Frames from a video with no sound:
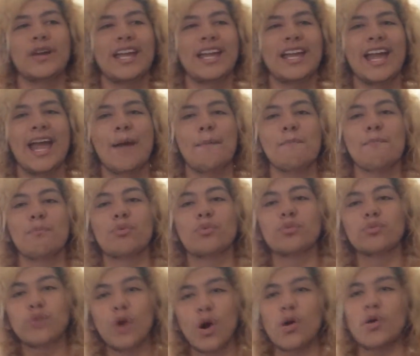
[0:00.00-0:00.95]
ring and
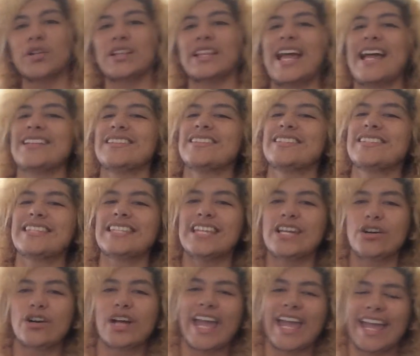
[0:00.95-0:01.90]
broke that
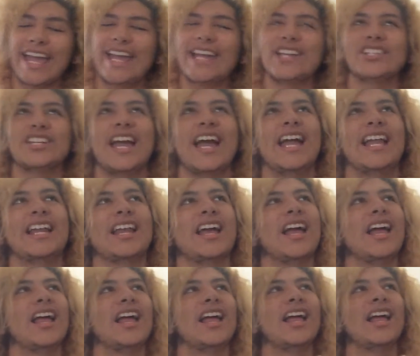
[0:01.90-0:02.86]
steel cage. And
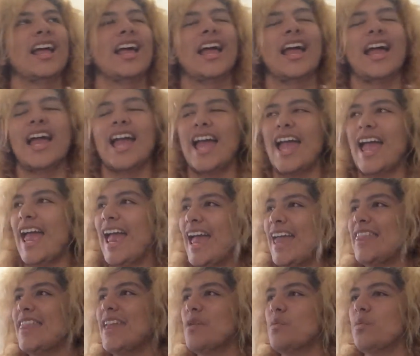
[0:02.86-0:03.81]

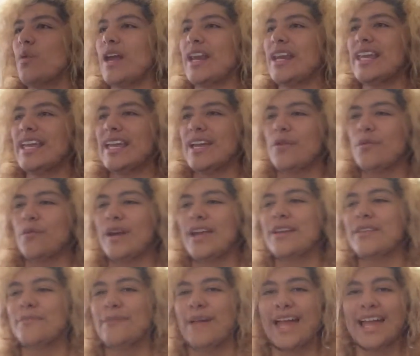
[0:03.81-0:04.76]
then
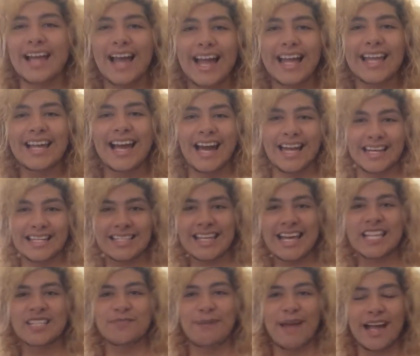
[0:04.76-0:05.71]
when Mankind got his
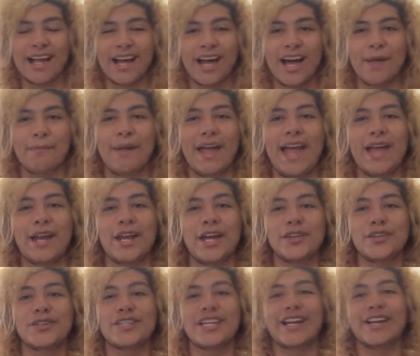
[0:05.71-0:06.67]
ass back up and
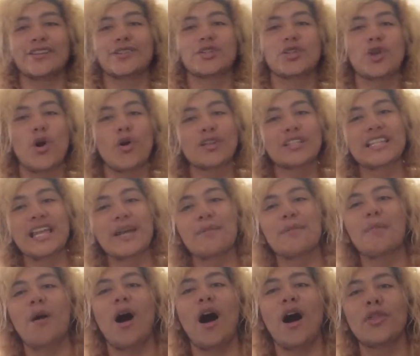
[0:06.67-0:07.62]
Undertaker chokes
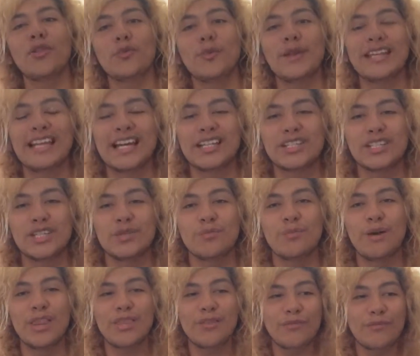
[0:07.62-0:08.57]
him all the way down to the
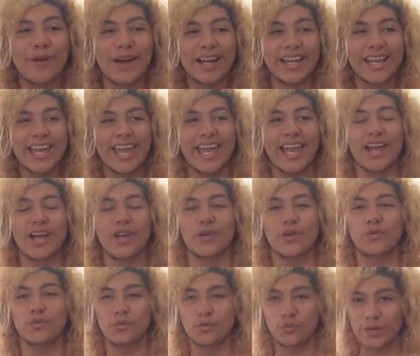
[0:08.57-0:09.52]
motherfucking
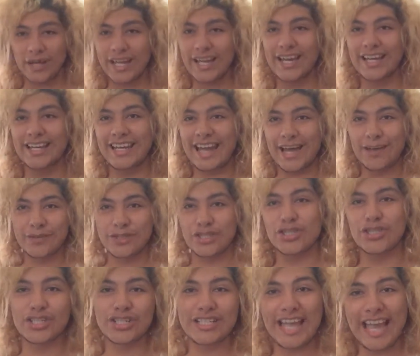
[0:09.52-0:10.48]
ring
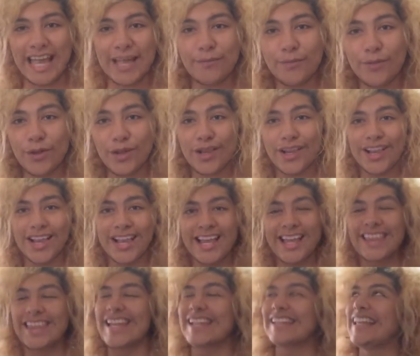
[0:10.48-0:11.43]
announcer table,
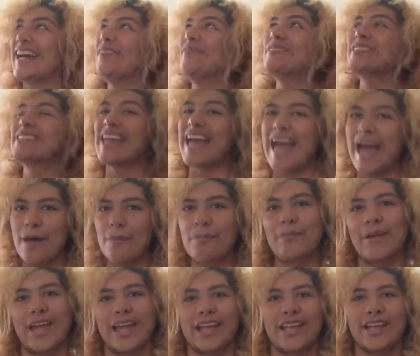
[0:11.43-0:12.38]
that was
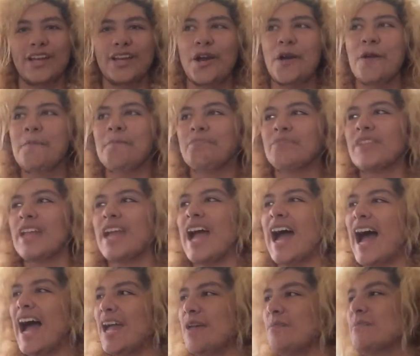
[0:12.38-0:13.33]
epic.
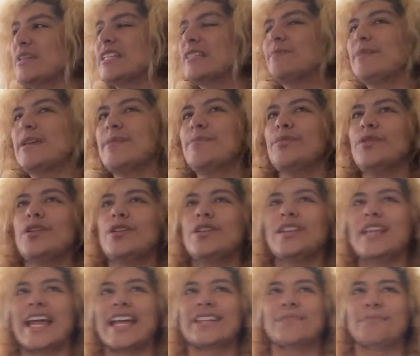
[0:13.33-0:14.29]
I miss
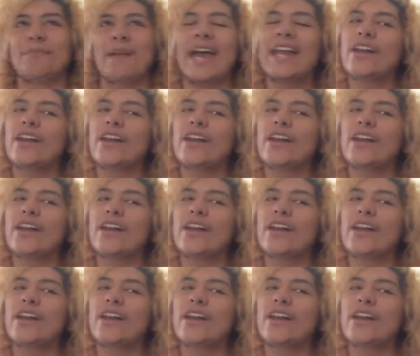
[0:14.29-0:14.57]
people like